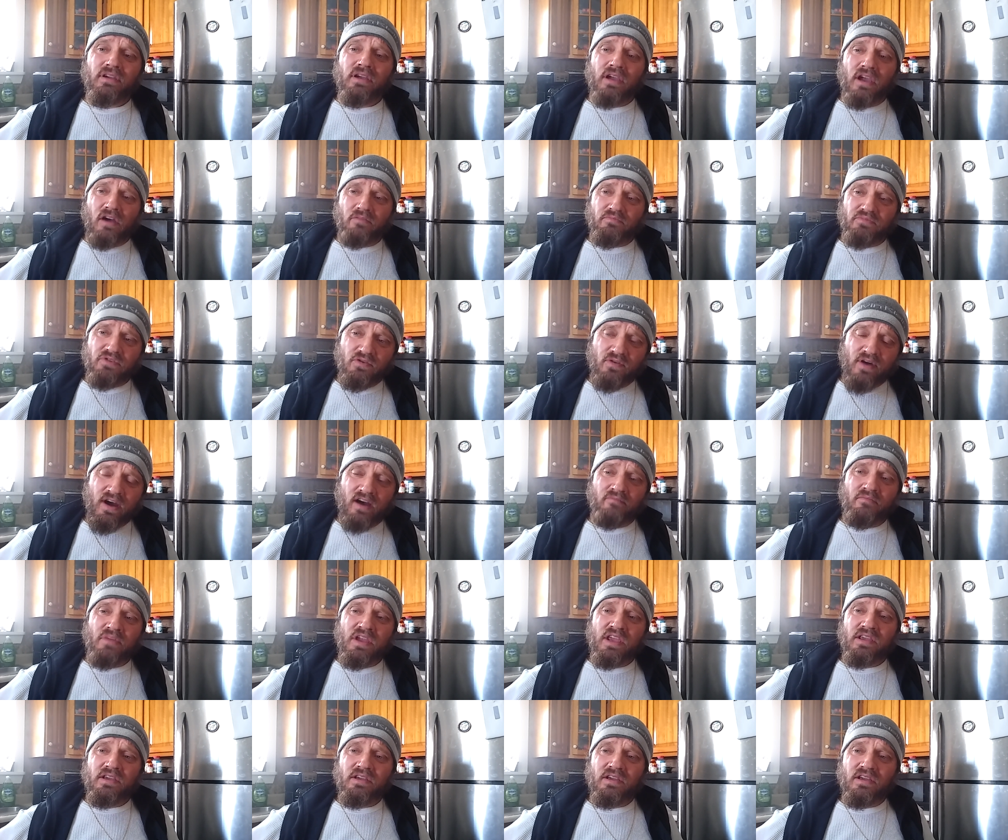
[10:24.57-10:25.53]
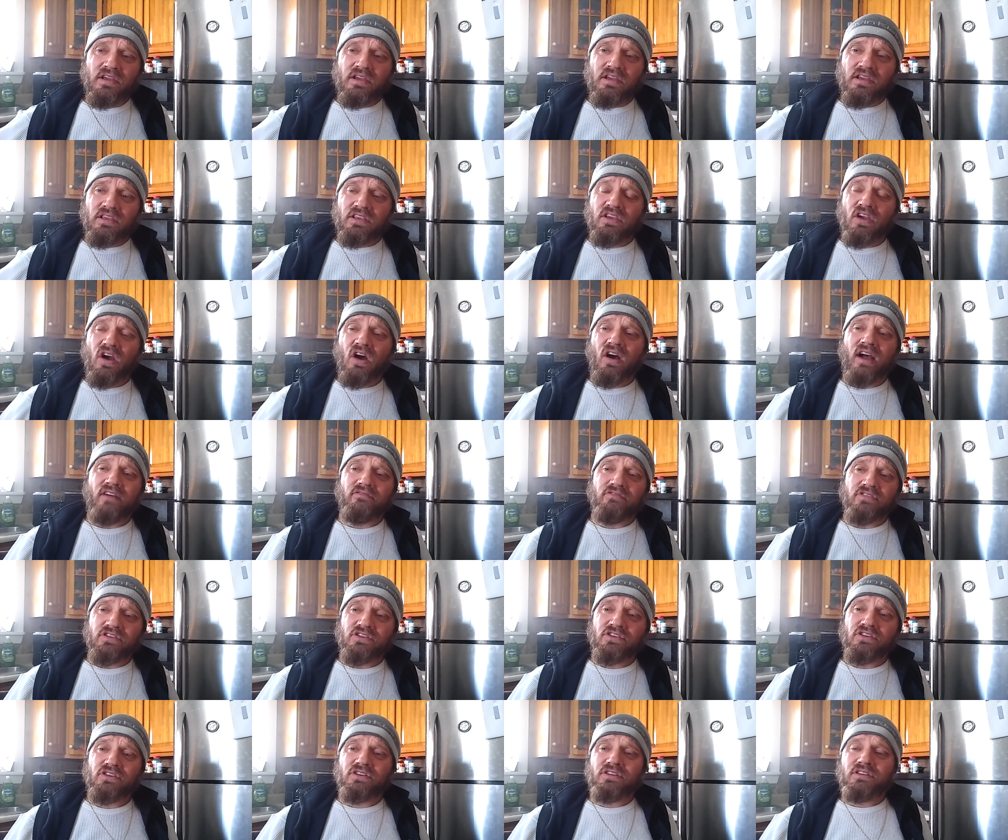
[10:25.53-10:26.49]
Help you out me. Y'all have a
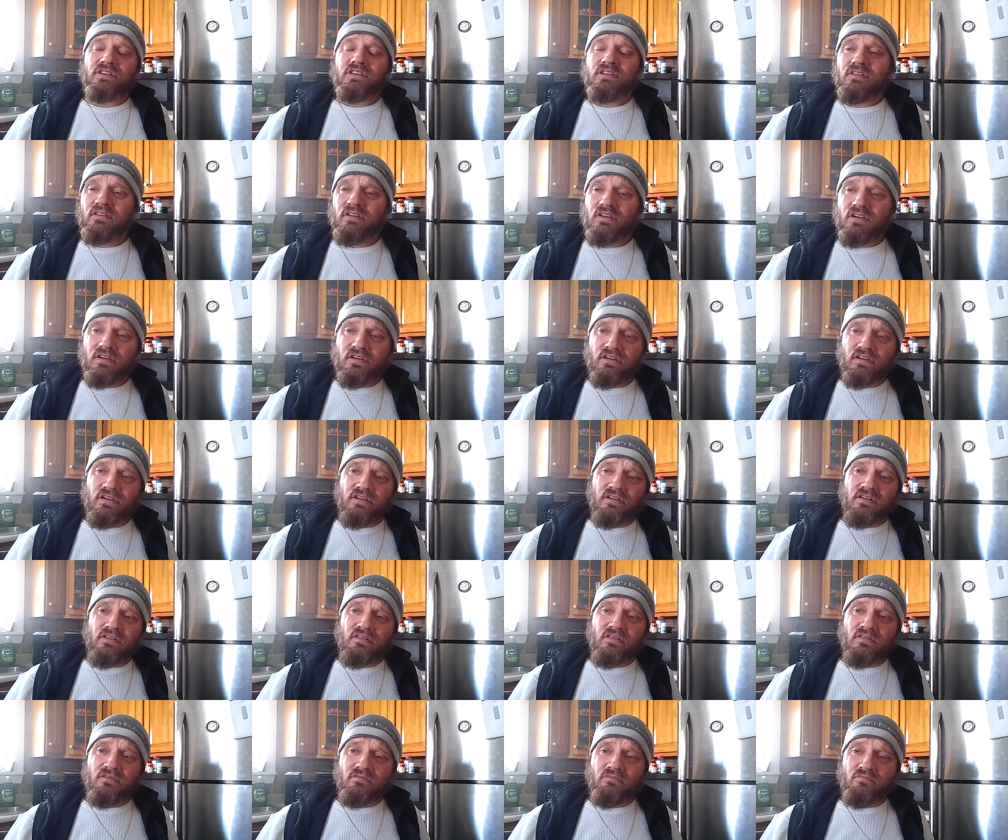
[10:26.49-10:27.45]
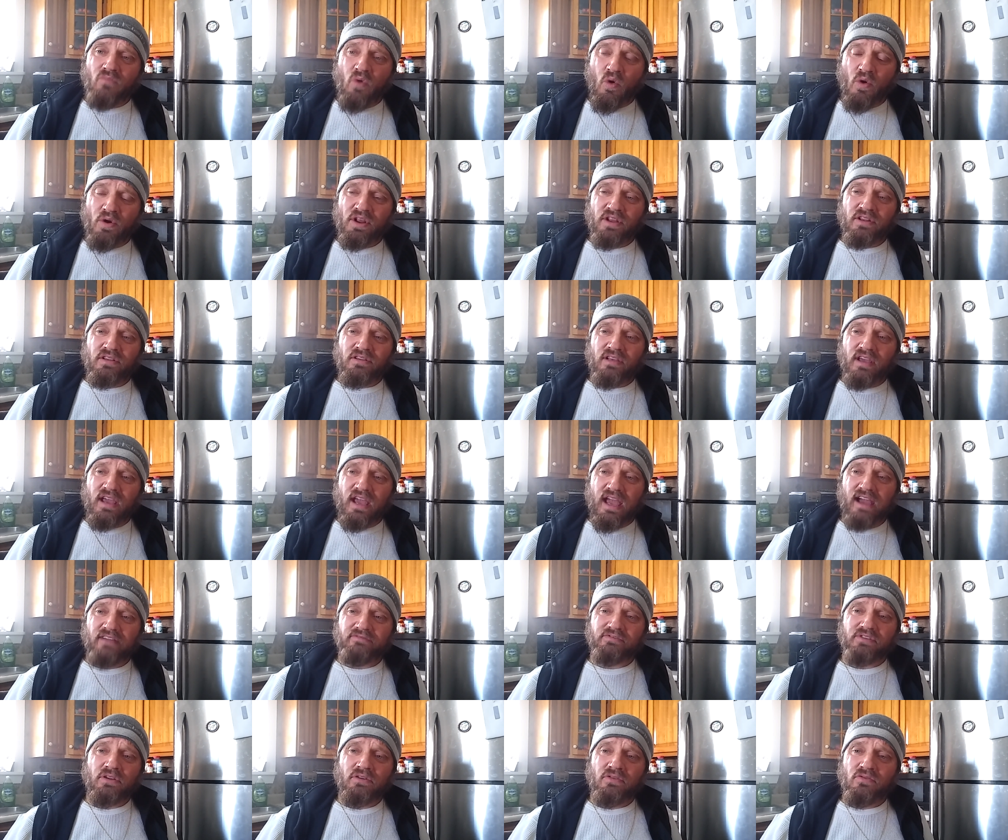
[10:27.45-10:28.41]
good morning,
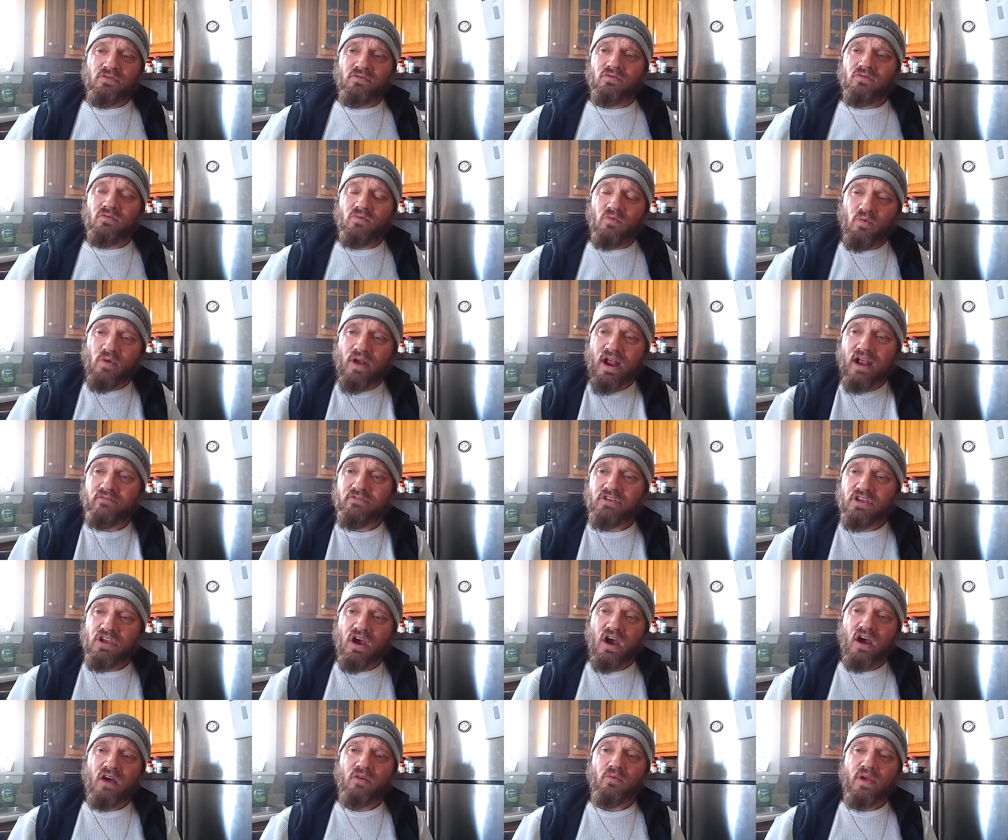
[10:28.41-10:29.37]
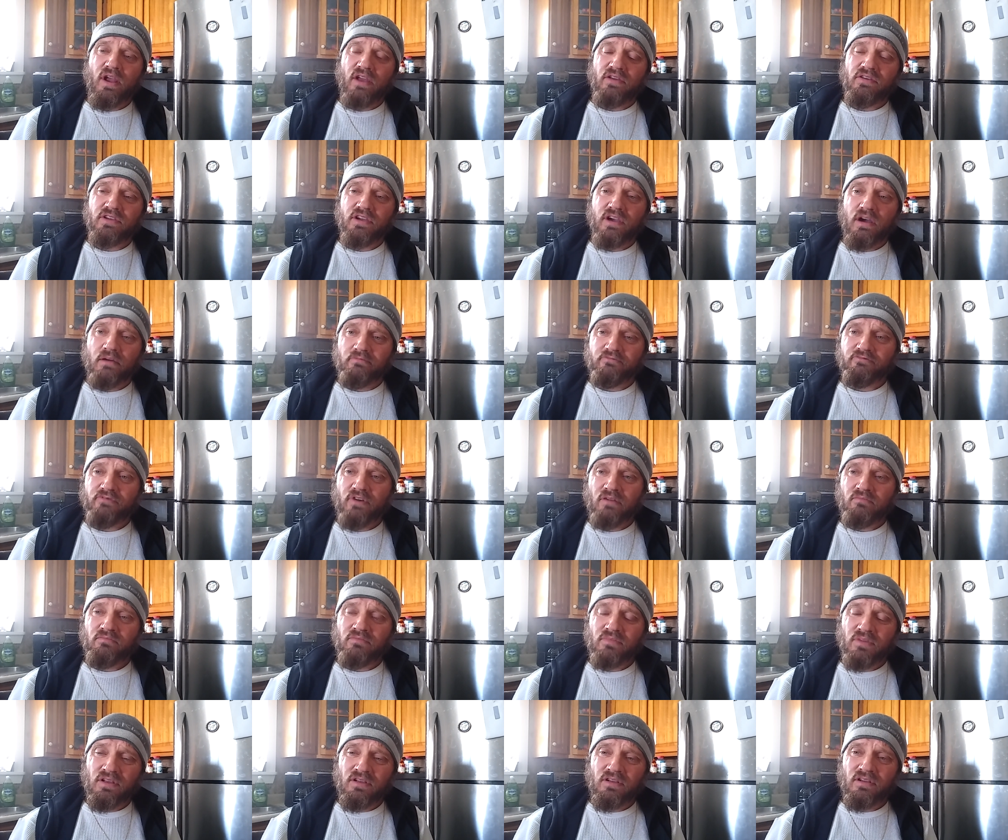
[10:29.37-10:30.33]
afternoon, wherever you are, where you come
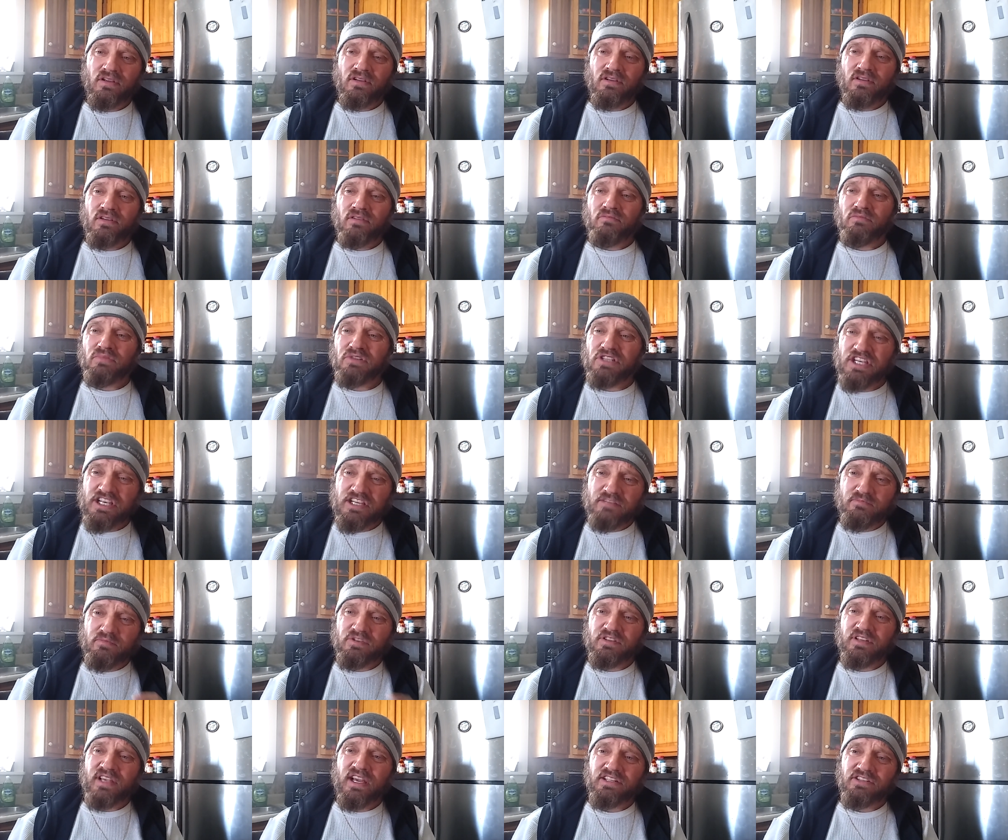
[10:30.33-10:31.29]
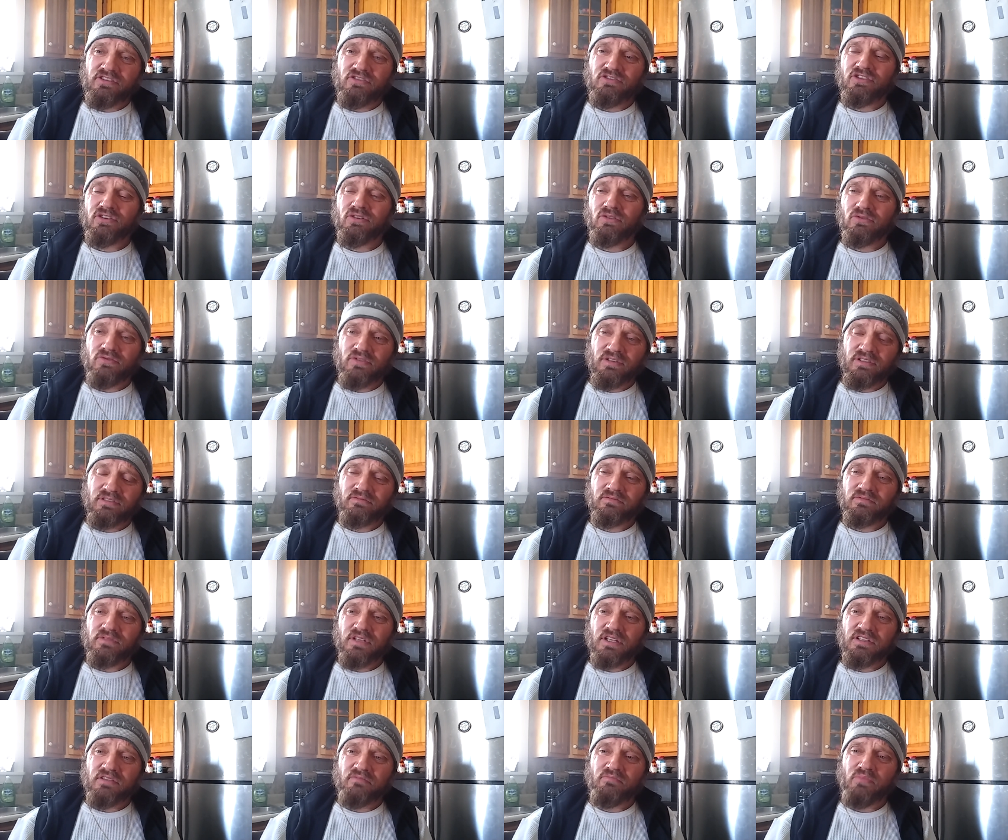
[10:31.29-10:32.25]
from. Please protect your children.
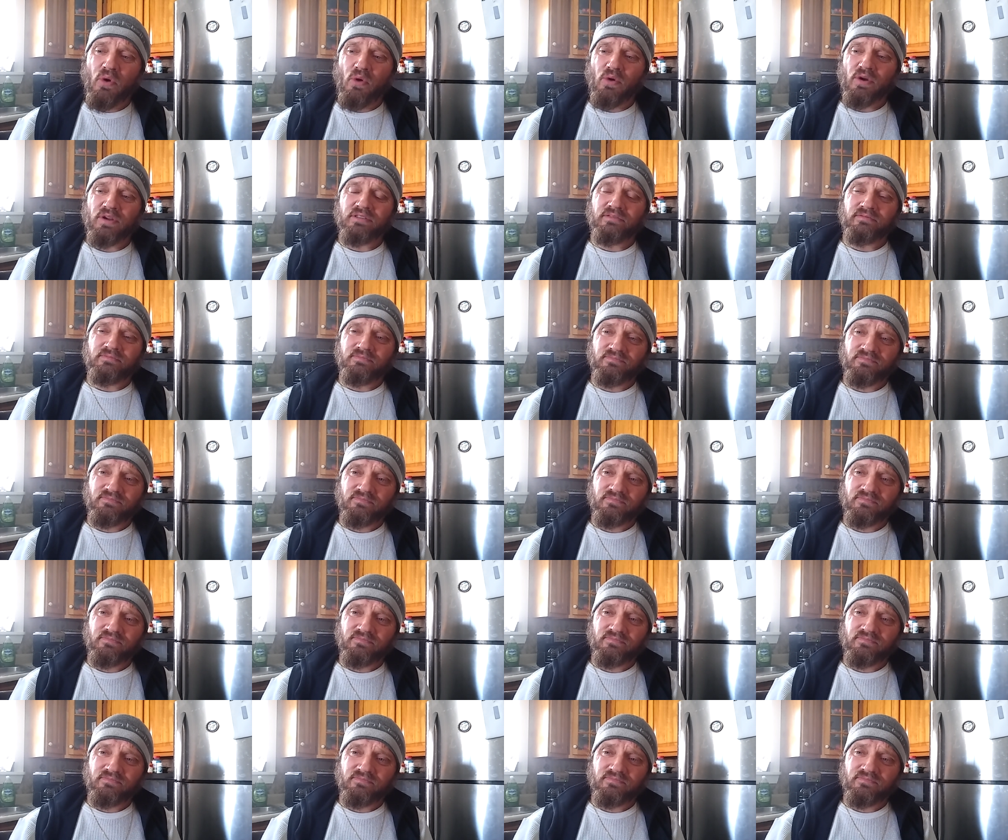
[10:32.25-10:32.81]
It's important.